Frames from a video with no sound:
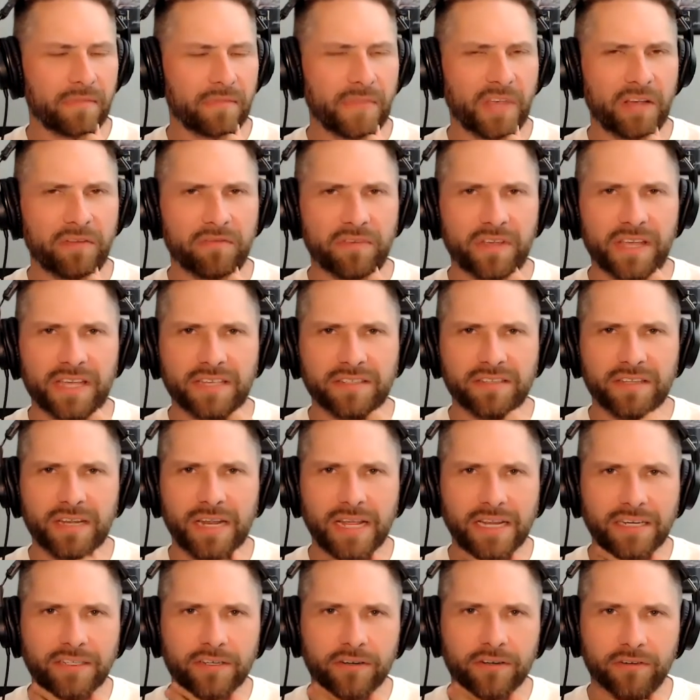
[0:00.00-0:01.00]
of his
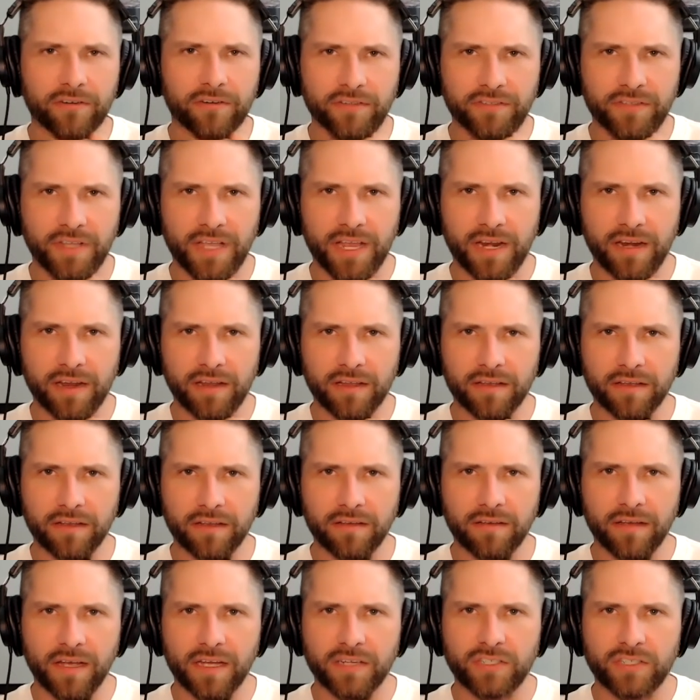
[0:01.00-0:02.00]
nature is getting
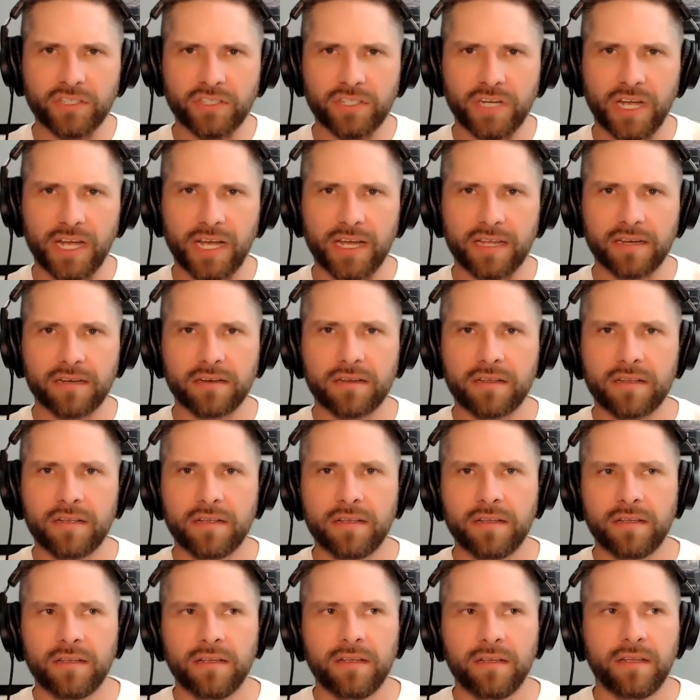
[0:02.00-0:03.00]
a shot
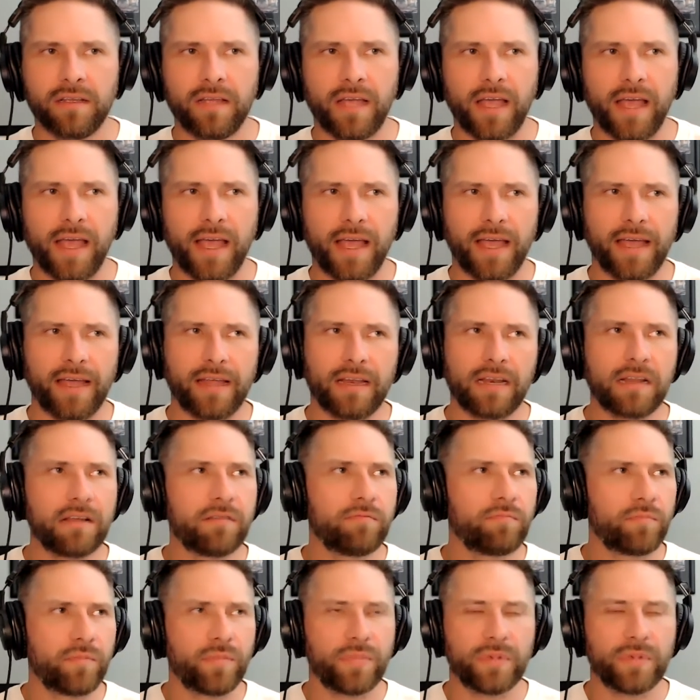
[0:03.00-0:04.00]
at
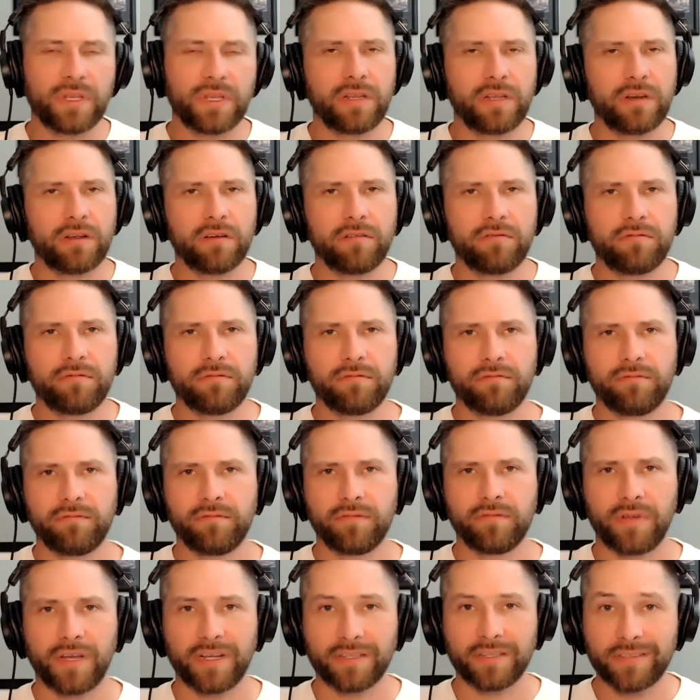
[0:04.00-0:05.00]
a
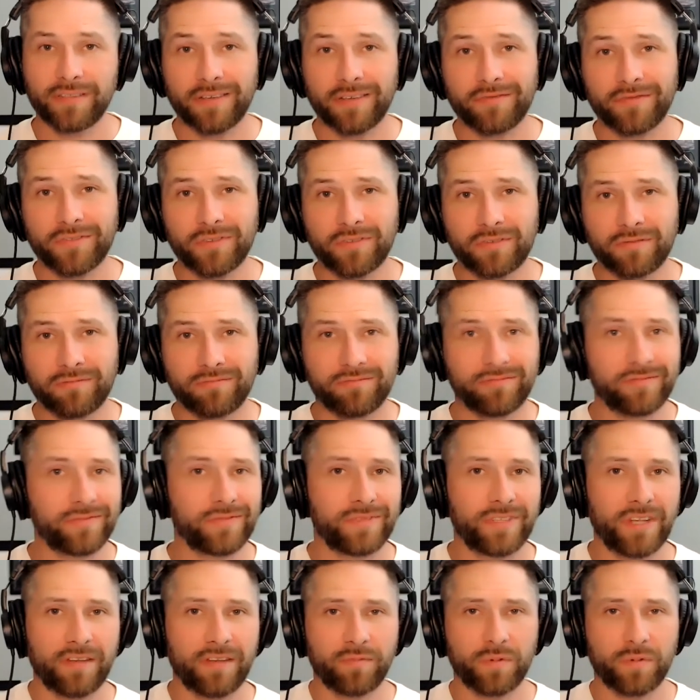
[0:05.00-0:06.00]
tough
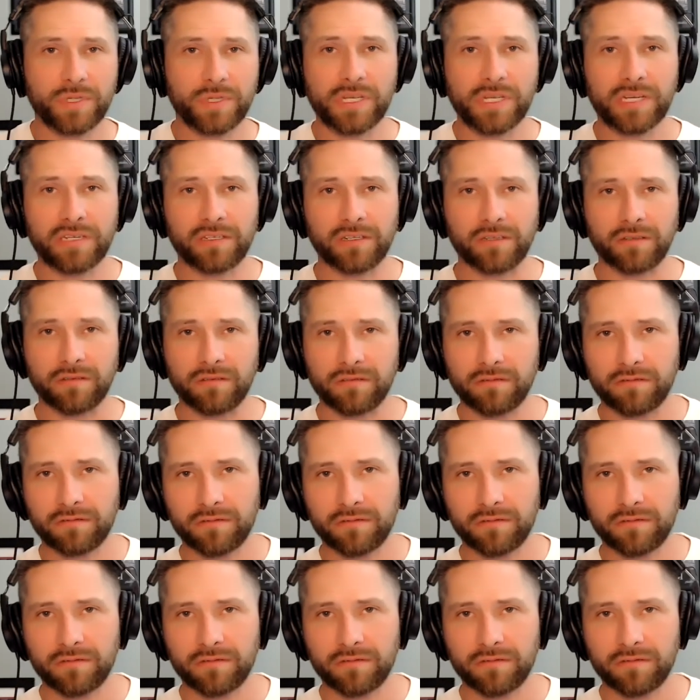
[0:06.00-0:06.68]
position.